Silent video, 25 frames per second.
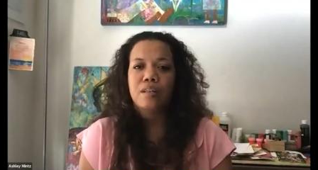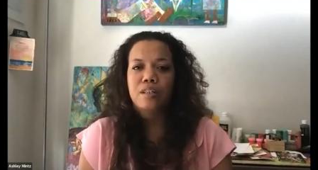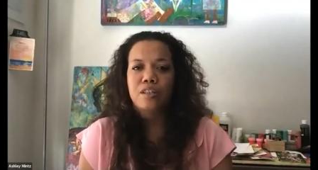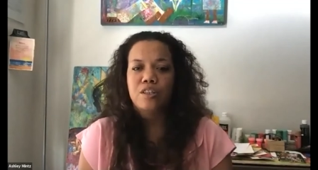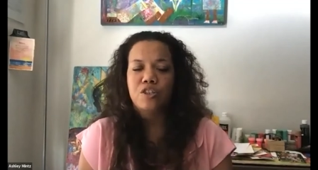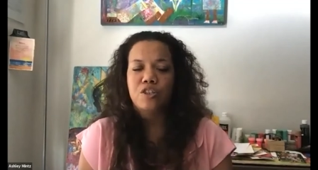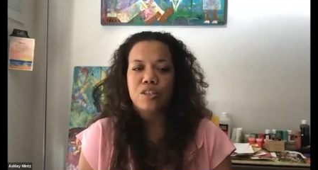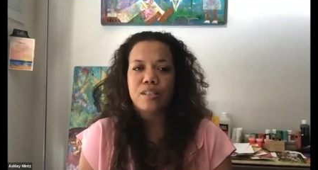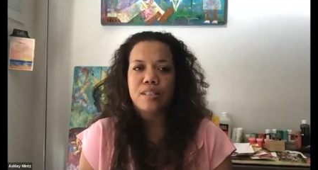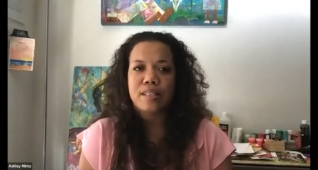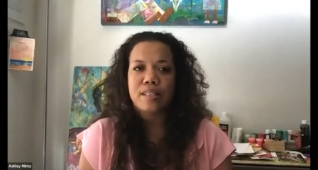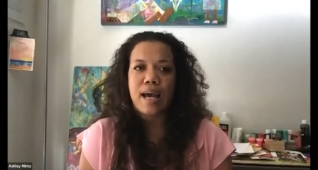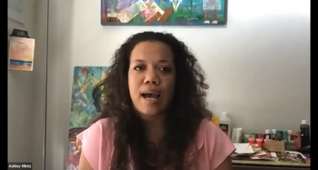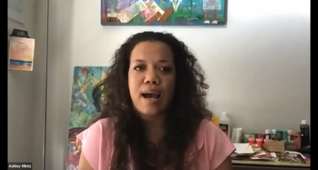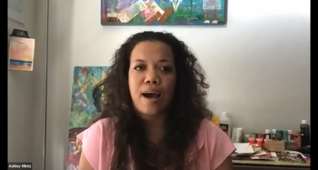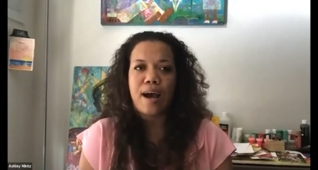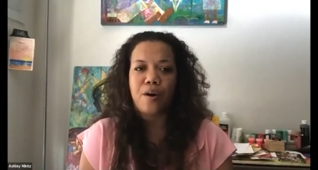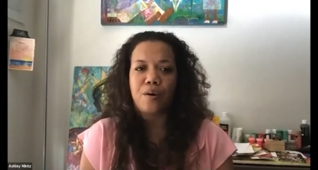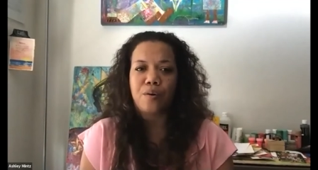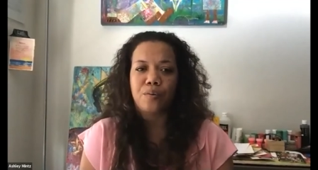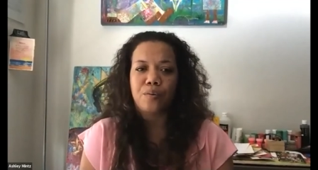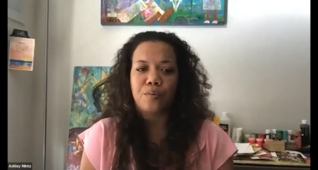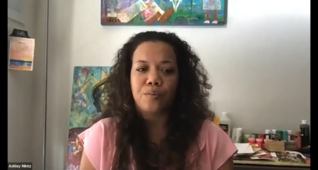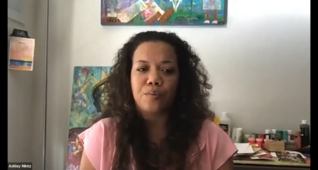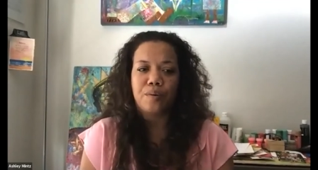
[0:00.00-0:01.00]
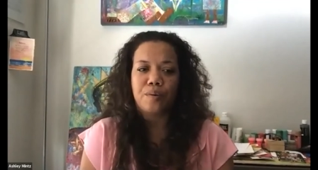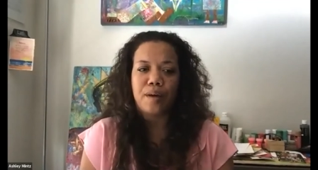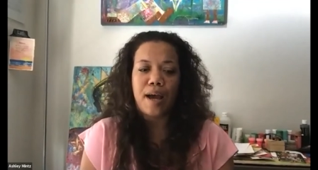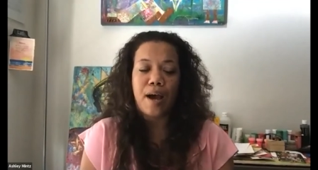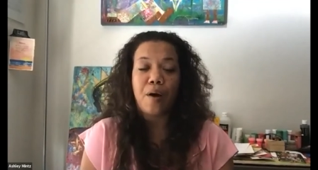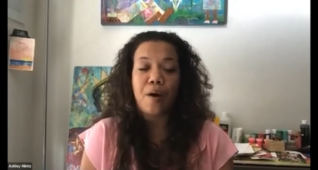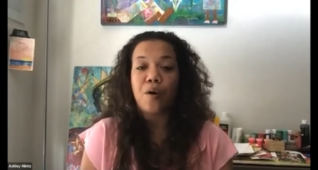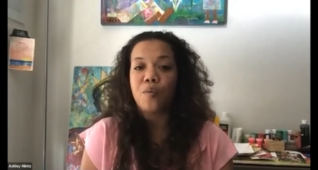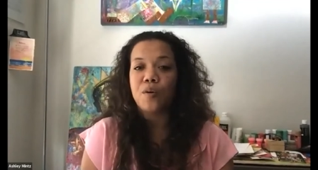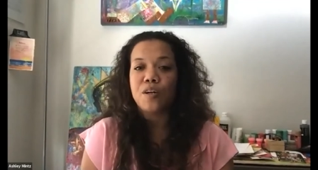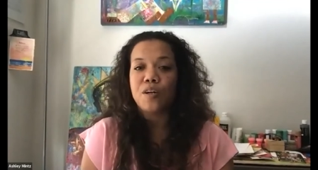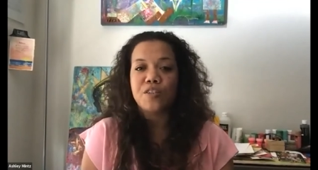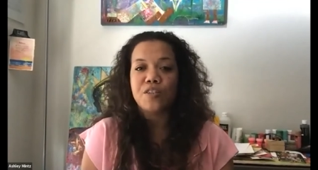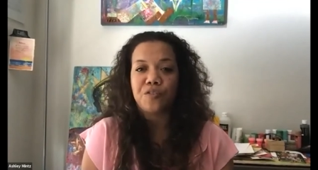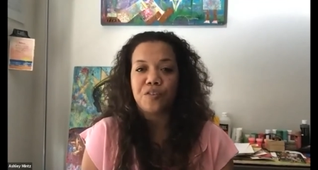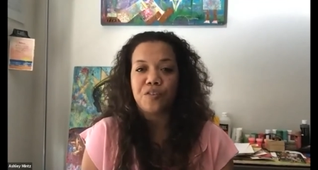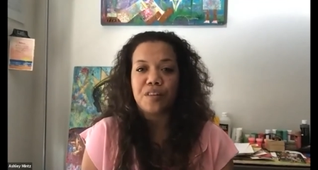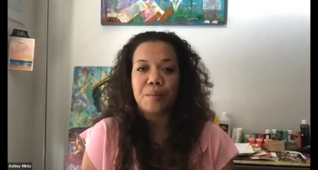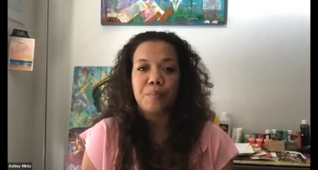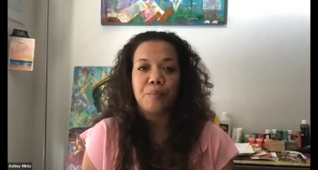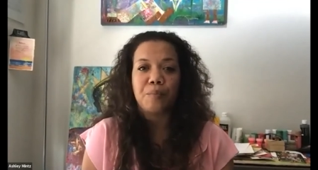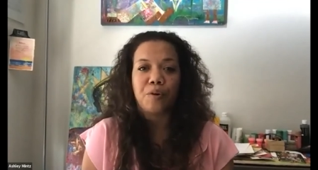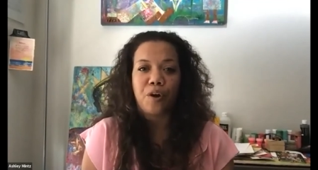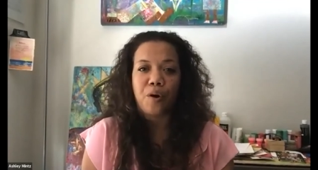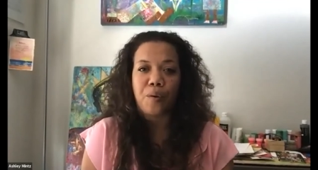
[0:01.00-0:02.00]
just how it was for
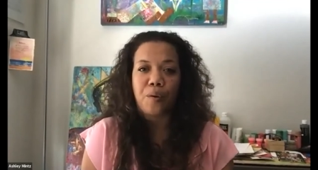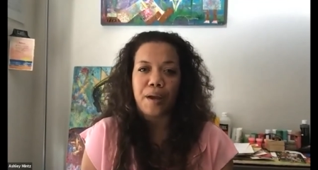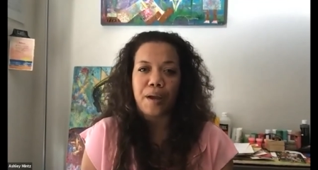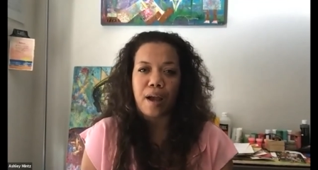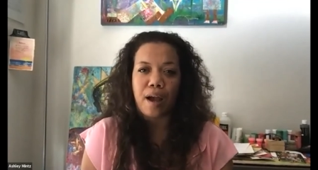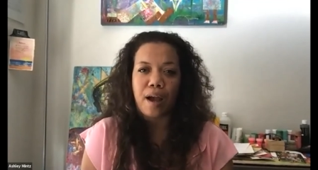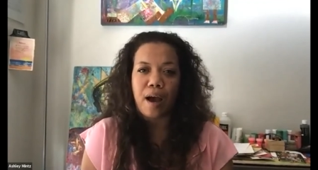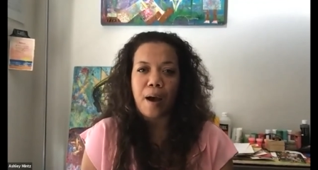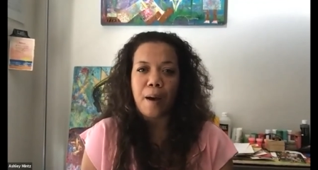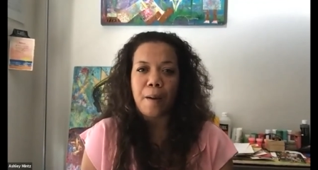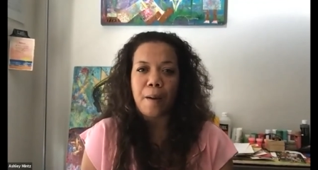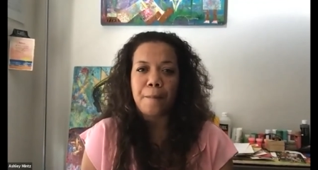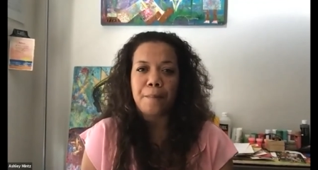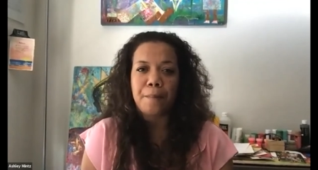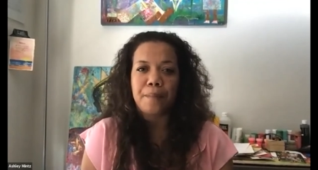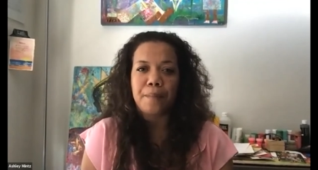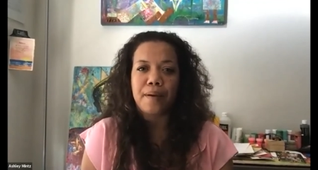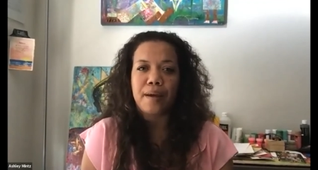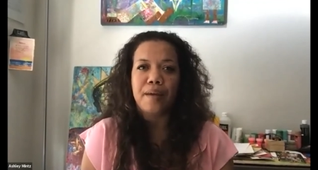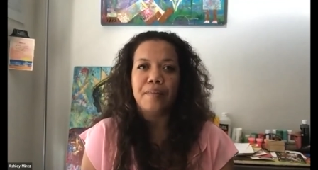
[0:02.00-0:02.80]
them growing up.